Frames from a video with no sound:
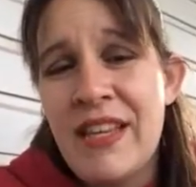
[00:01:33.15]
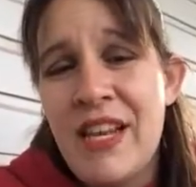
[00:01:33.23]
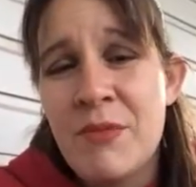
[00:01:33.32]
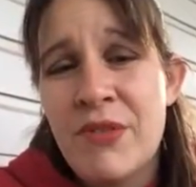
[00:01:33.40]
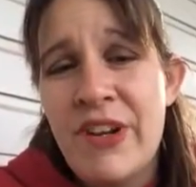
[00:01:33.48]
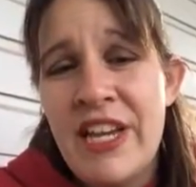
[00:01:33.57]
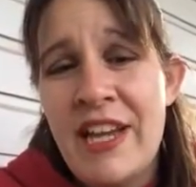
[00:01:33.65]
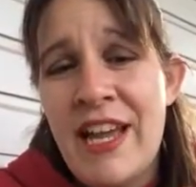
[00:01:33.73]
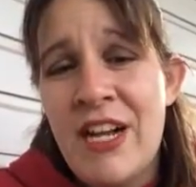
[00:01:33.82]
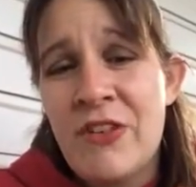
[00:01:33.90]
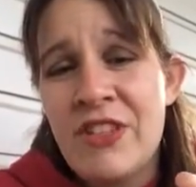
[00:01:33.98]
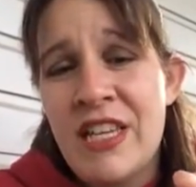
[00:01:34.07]
Come to find
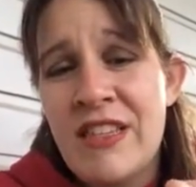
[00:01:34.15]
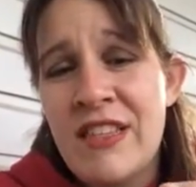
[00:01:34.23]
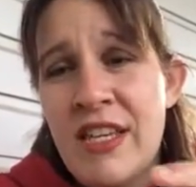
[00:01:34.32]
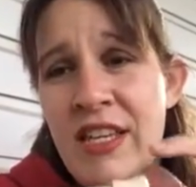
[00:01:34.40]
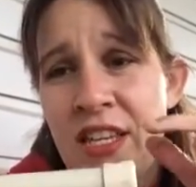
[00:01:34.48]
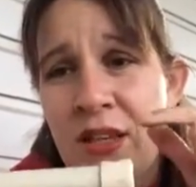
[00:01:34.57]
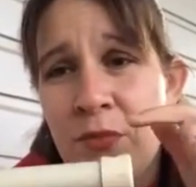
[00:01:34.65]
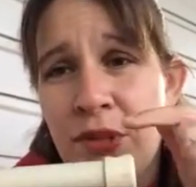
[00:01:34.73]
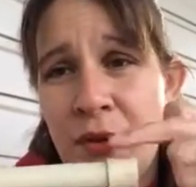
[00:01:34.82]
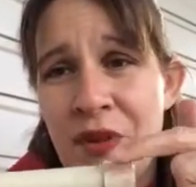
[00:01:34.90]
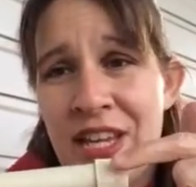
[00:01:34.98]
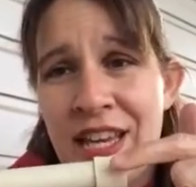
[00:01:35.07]
out that the
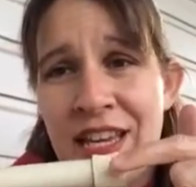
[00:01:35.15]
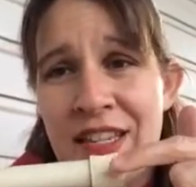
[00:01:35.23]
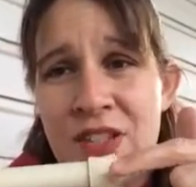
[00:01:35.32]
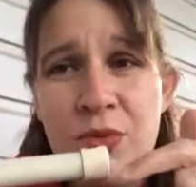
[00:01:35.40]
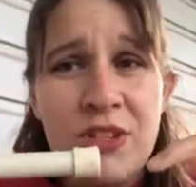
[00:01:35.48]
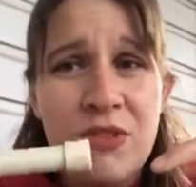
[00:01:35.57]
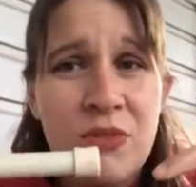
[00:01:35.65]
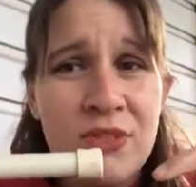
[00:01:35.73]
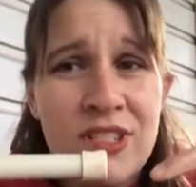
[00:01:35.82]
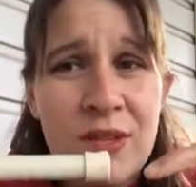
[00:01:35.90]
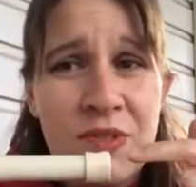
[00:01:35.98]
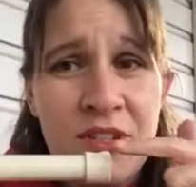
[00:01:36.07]
blowing edge, when you
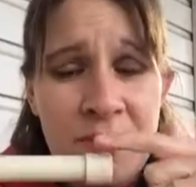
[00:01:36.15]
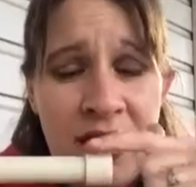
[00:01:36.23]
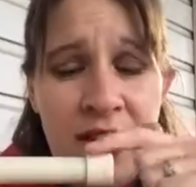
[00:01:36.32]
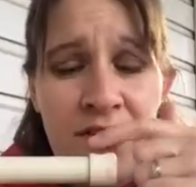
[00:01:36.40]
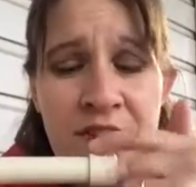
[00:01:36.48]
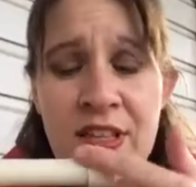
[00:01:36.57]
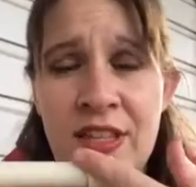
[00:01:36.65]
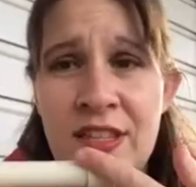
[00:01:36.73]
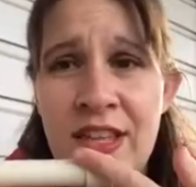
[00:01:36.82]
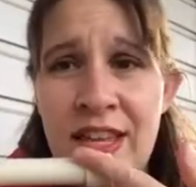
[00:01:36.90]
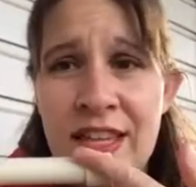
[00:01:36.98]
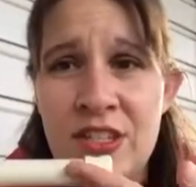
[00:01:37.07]
hold it up to your mouth, the
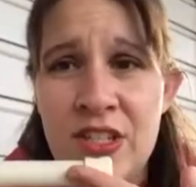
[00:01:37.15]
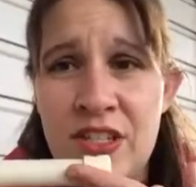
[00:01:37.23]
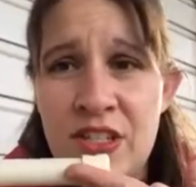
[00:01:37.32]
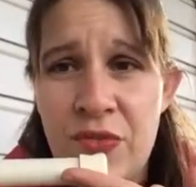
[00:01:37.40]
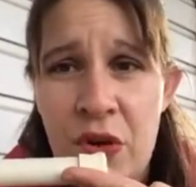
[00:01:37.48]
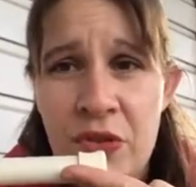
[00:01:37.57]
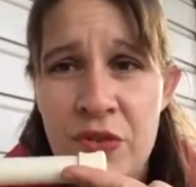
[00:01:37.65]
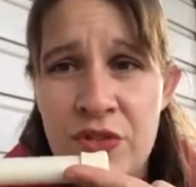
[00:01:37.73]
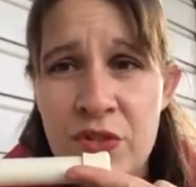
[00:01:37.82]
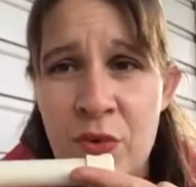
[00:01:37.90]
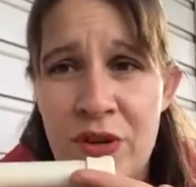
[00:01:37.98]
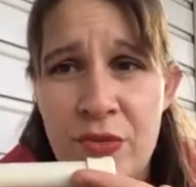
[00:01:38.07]
edge that's
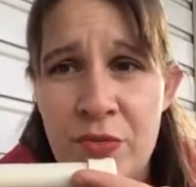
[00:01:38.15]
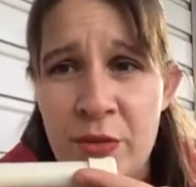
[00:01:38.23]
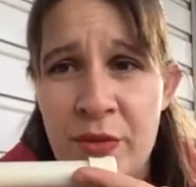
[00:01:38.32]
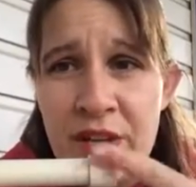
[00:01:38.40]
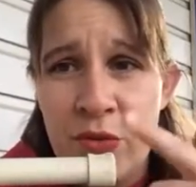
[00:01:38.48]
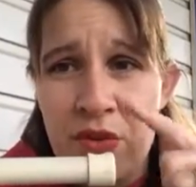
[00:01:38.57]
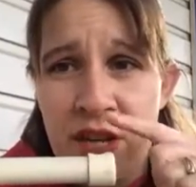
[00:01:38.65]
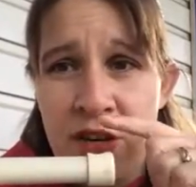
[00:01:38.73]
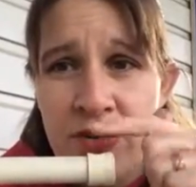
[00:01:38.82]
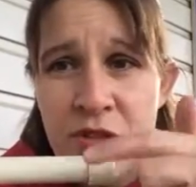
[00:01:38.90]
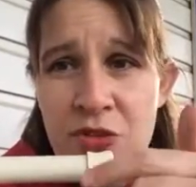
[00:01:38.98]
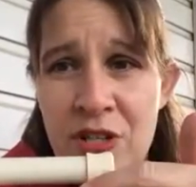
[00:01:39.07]
farthest away from your mouth, where the
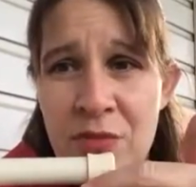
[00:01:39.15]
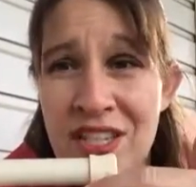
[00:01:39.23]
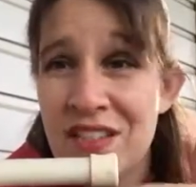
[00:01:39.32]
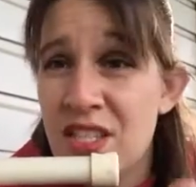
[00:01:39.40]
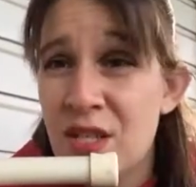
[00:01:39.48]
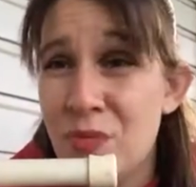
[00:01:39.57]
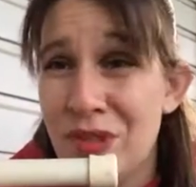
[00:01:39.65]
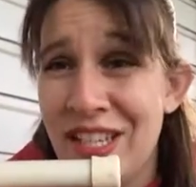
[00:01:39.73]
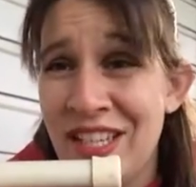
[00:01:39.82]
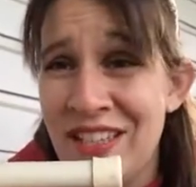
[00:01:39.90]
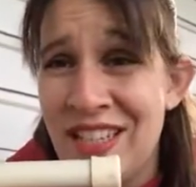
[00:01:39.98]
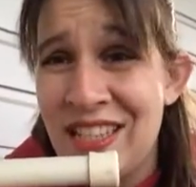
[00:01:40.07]
airstream gets
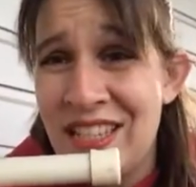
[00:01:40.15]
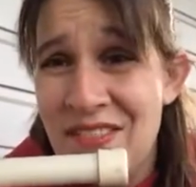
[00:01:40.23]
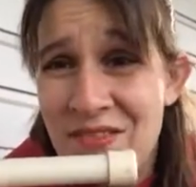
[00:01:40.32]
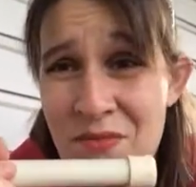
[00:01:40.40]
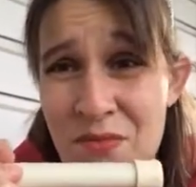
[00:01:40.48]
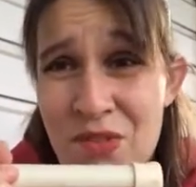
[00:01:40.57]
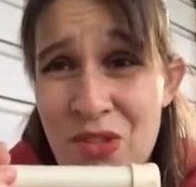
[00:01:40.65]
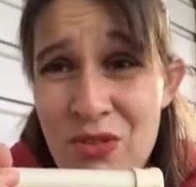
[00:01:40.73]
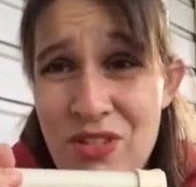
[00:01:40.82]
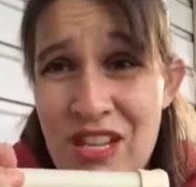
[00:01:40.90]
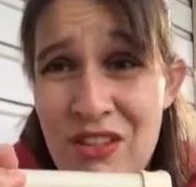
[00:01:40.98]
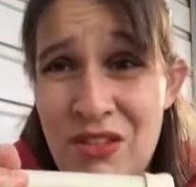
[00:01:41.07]
split and then
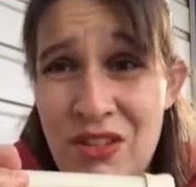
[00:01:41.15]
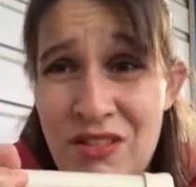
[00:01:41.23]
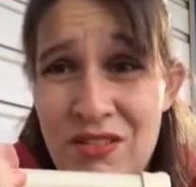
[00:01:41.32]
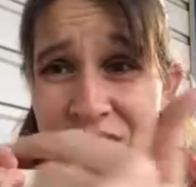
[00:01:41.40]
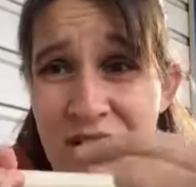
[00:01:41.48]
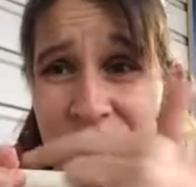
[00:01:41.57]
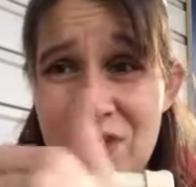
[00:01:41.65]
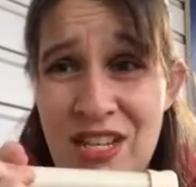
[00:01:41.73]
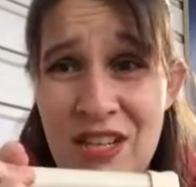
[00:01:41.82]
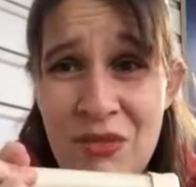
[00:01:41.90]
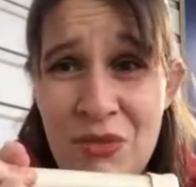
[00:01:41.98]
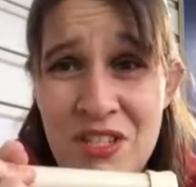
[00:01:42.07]
goes down
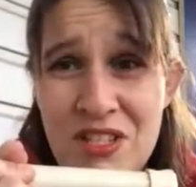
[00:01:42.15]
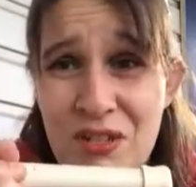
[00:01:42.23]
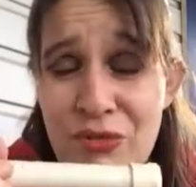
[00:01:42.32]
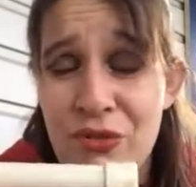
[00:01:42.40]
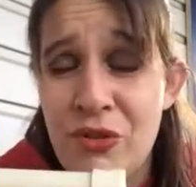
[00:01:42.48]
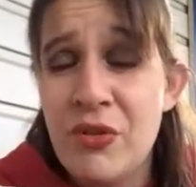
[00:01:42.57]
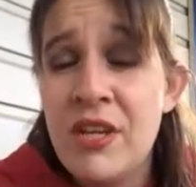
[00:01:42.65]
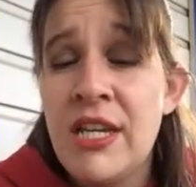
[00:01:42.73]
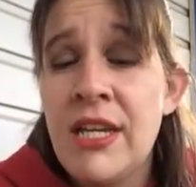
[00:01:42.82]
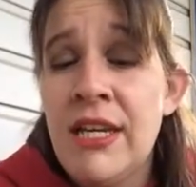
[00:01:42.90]
the rest of the flute,